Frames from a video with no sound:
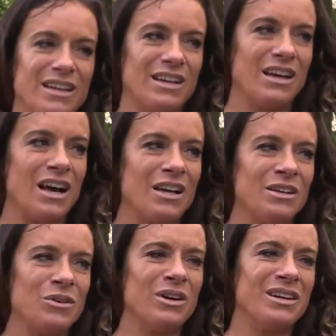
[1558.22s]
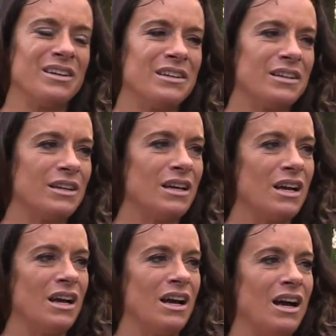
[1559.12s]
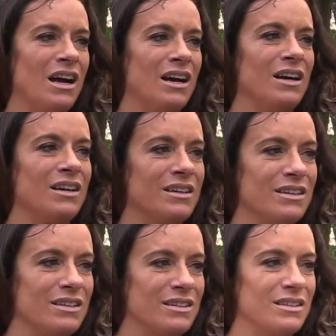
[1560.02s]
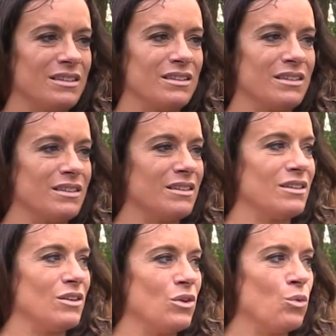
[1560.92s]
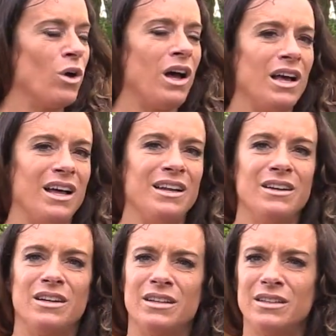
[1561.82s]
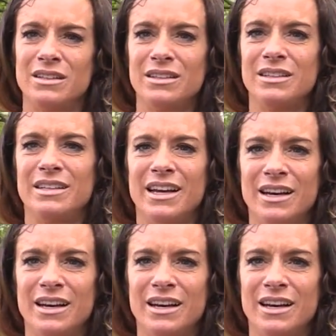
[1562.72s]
he meant by saying he wants to get what the other side is feeling.